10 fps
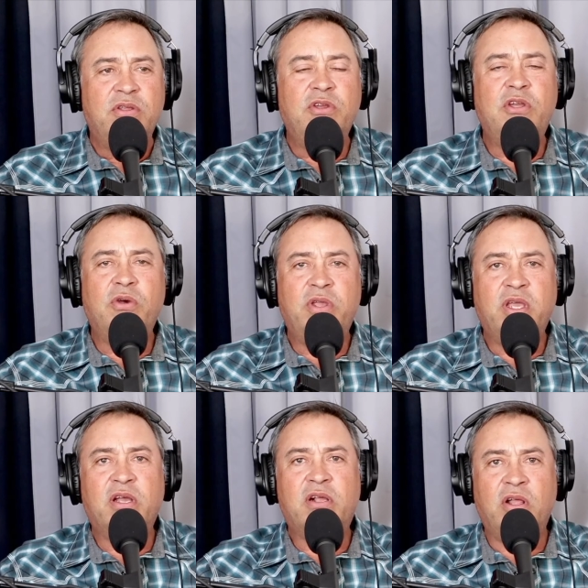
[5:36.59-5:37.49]
You go
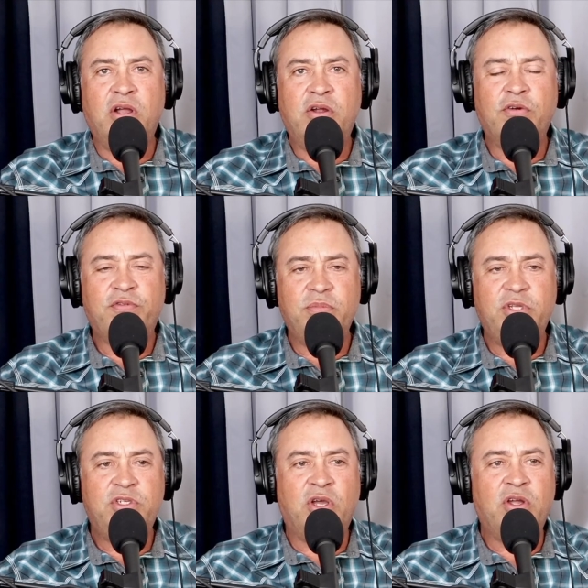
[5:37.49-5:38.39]
get a clunker from
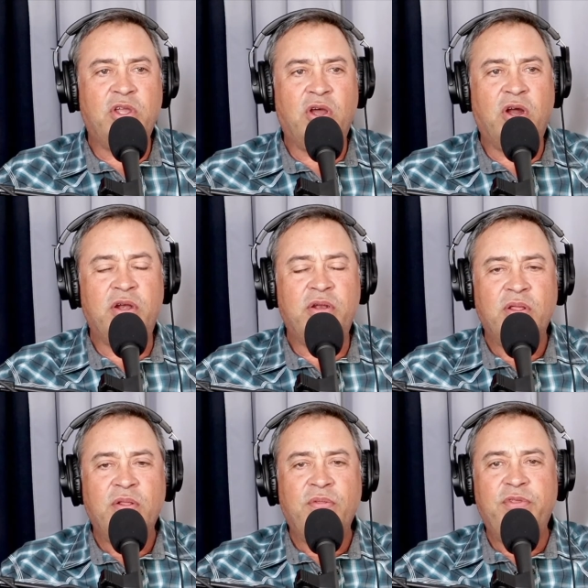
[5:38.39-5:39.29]
the junkyard,
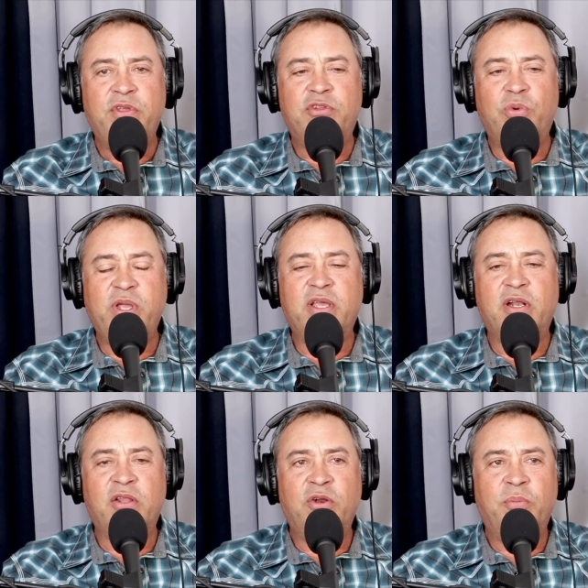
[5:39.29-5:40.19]
you tweak it
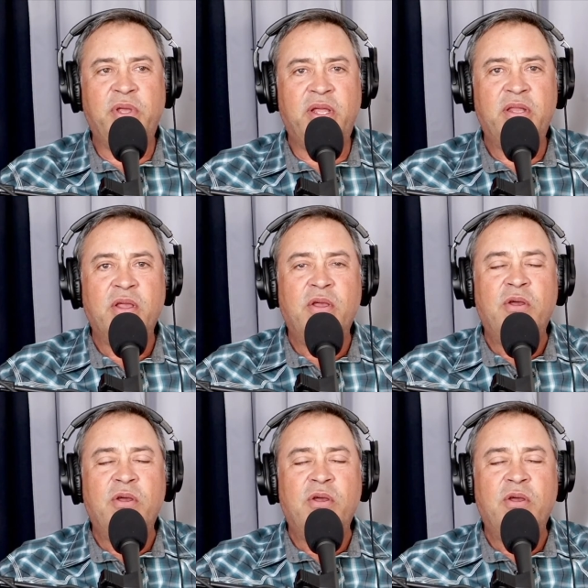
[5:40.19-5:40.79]
a little bit.